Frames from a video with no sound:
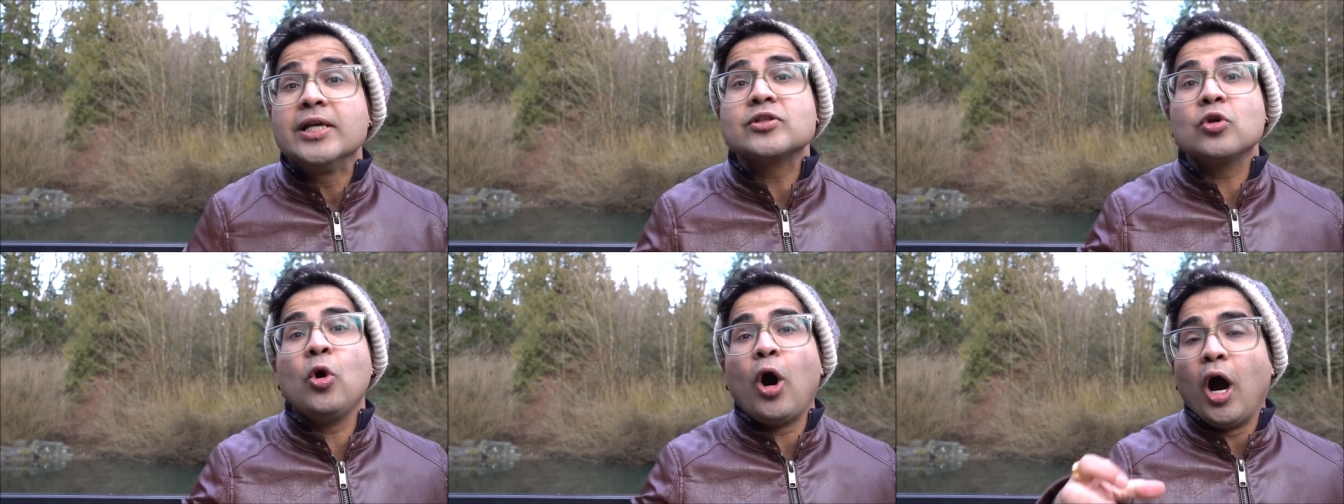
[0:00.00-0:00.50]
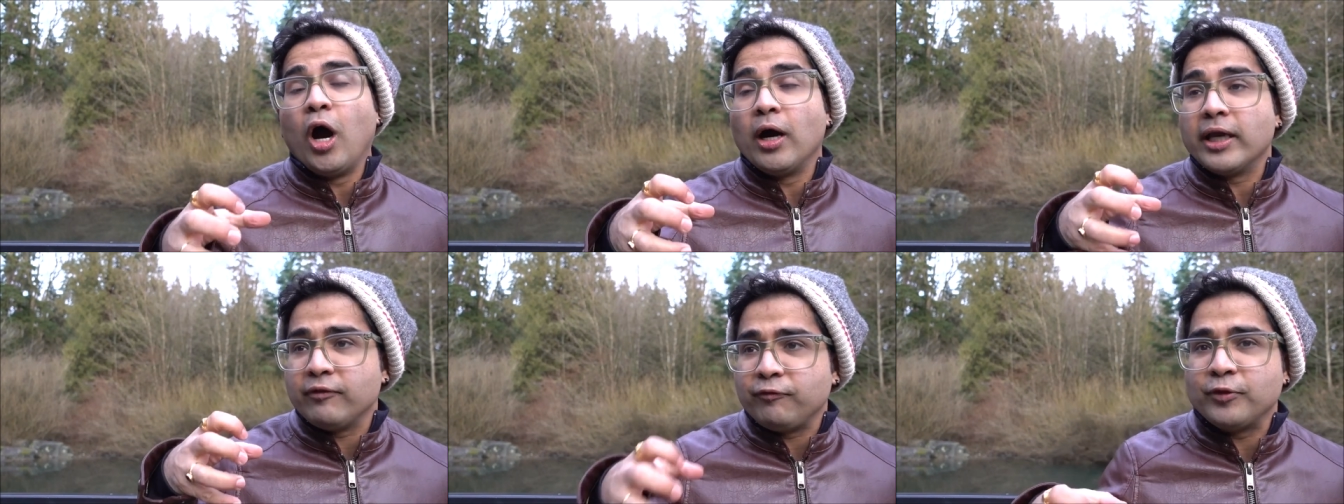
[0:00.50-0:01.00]
So
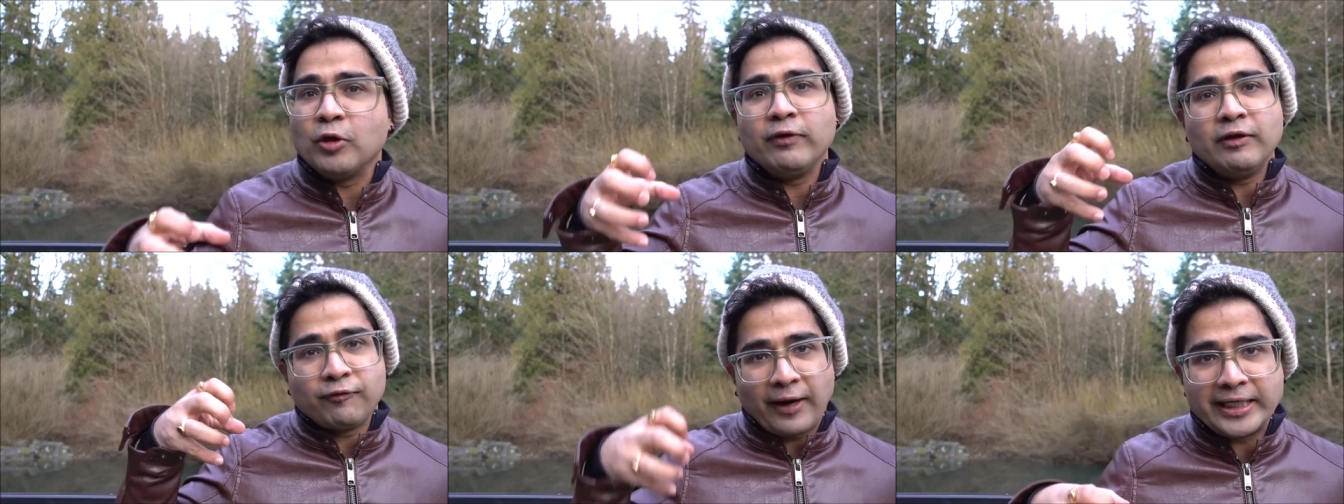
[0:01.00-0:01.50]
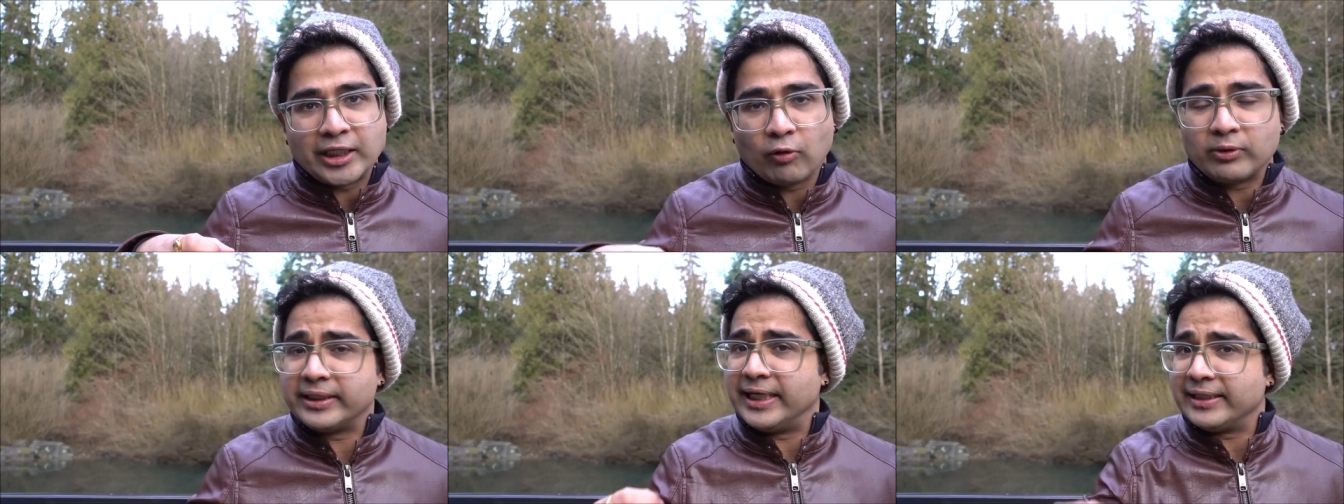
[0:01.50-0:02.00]
if you will find
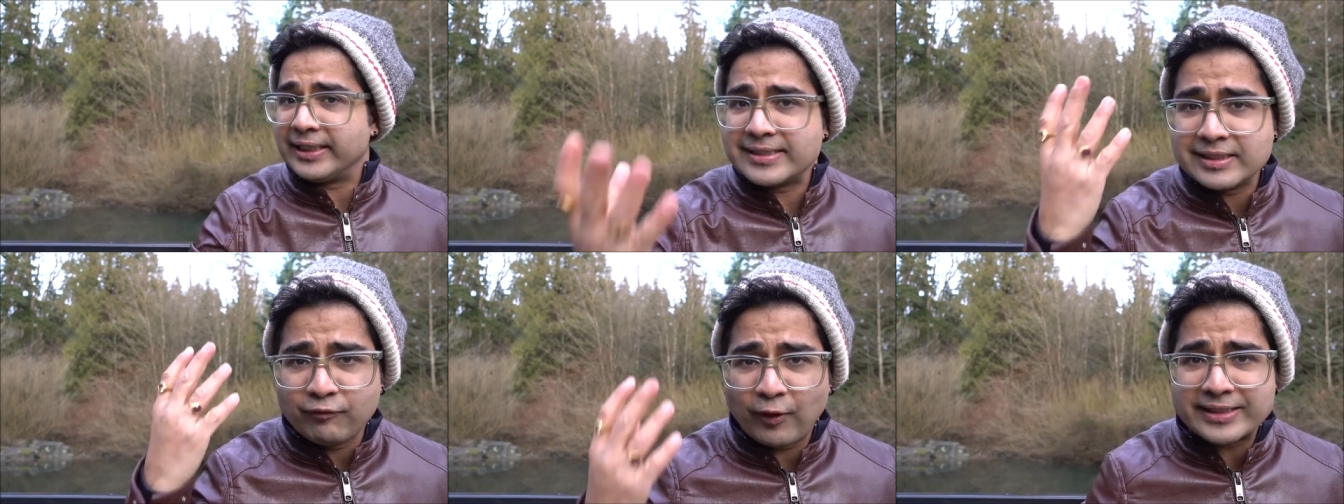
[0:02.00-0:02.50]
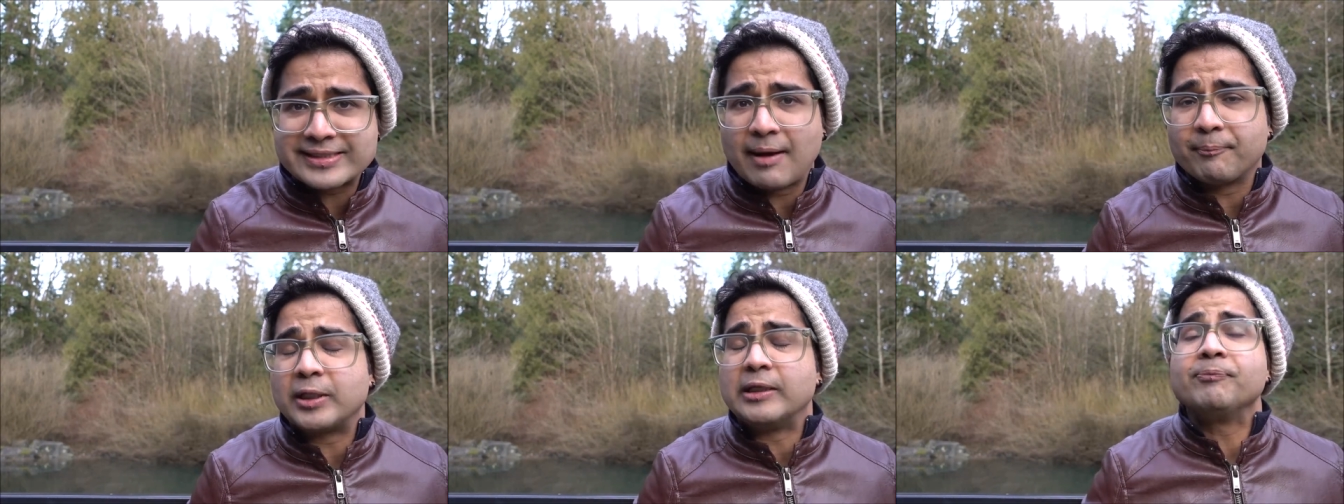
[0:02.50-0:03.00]
out that, let's say for
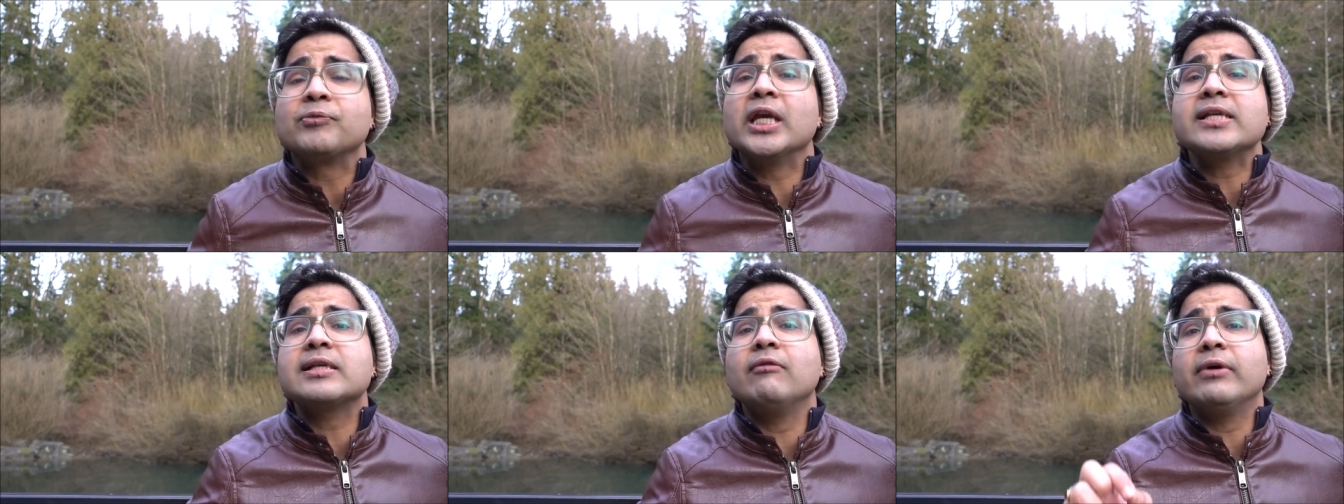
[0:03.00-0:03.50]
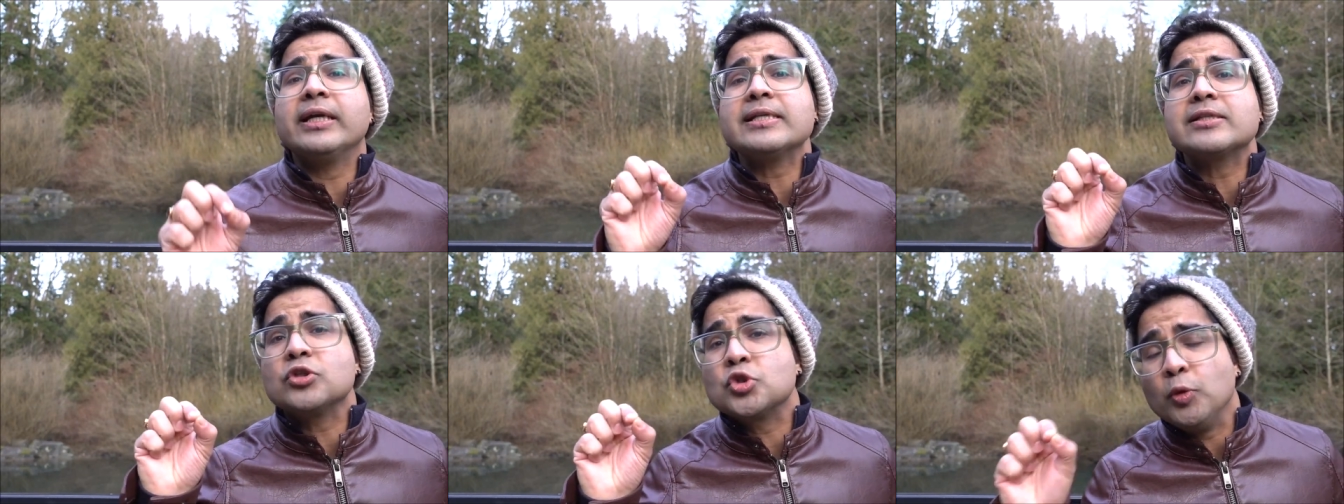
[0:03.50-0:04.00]
example, if someone
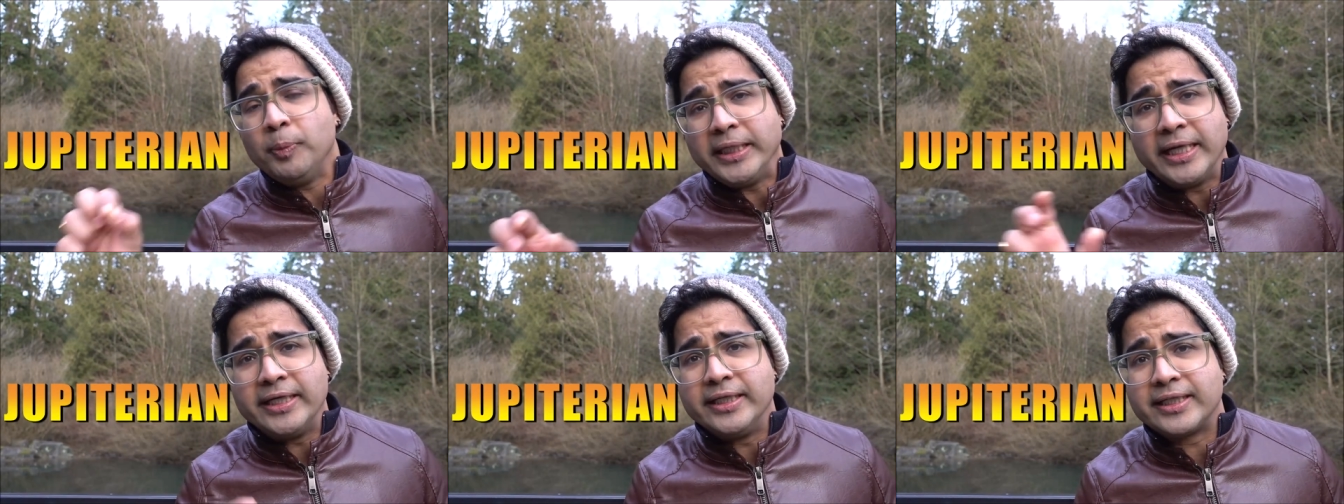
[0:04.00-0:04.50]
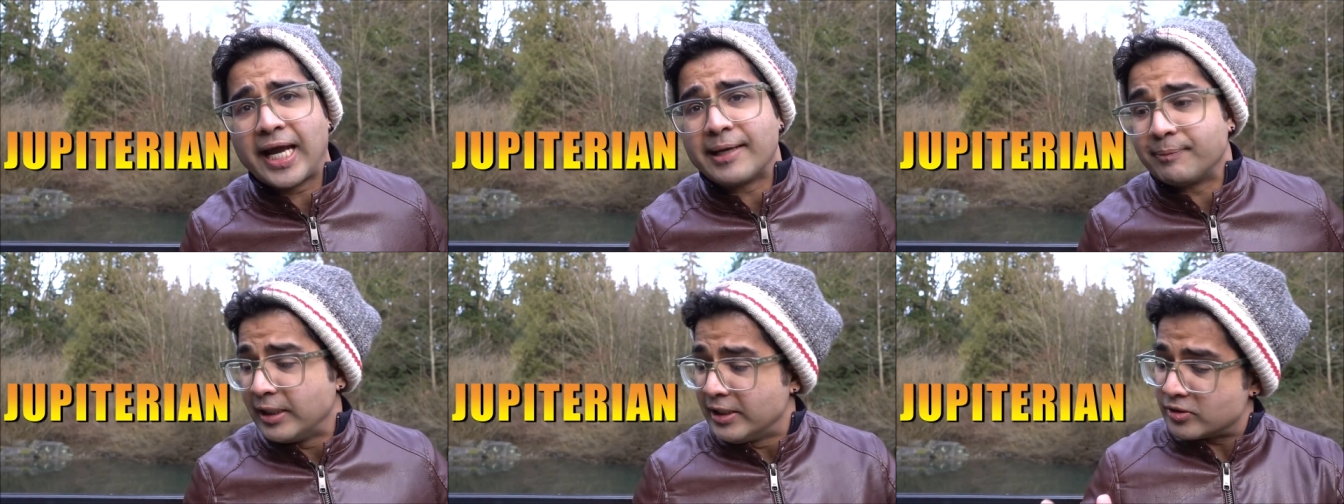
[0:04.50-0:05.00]
is Jupiterian type,